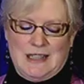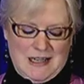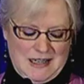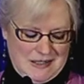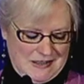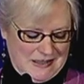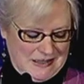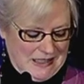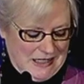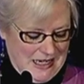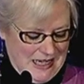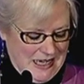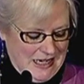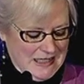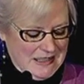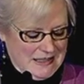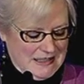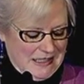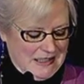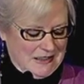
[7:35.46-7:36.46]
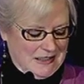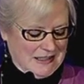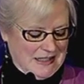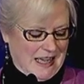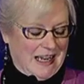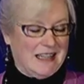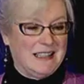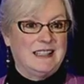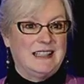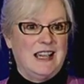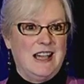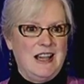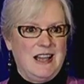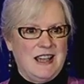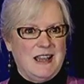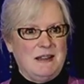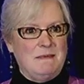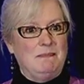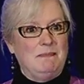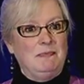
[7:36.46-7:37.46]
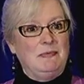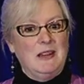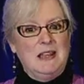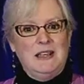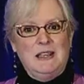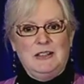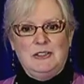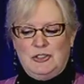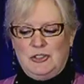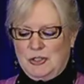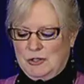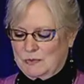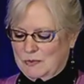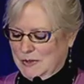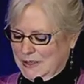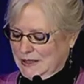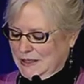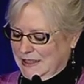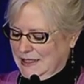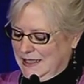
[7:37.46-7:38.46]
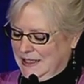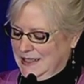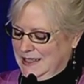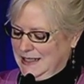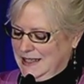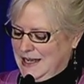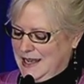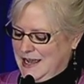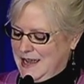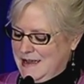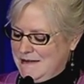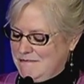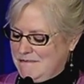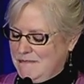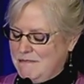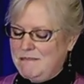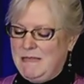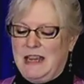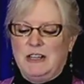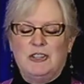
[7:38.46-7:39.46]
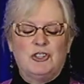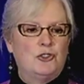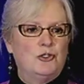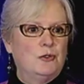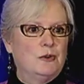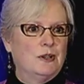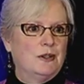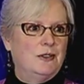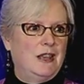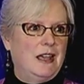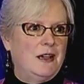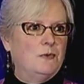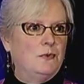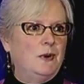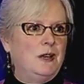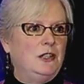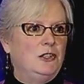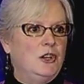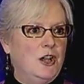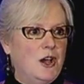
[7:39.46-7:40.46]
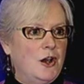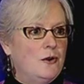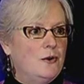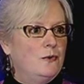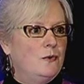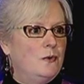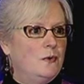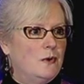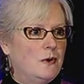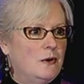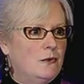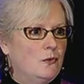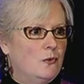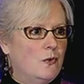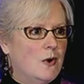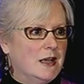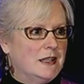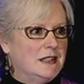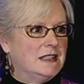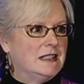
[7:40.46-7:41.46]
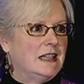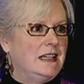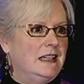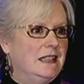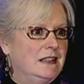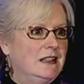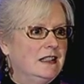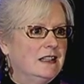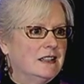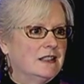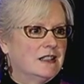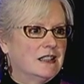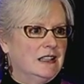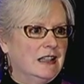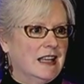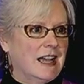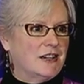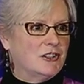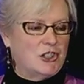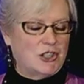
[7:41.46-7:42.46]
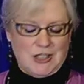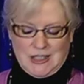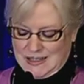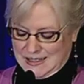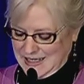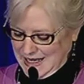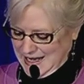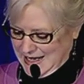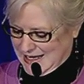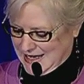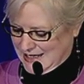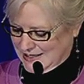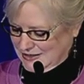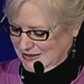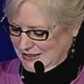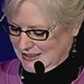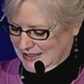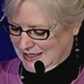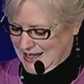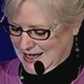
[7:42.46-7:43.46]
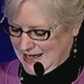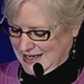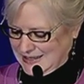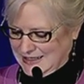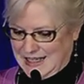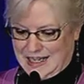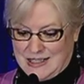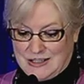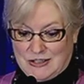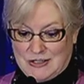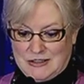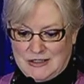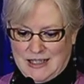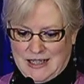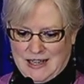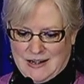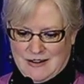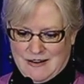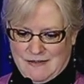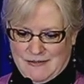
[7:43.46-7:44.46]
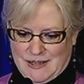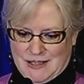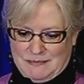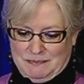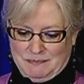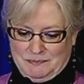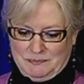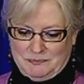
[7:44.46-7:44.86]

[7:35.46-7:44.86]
us since that time to really um, make sure that we know what's in the collection and uh, take good care of it.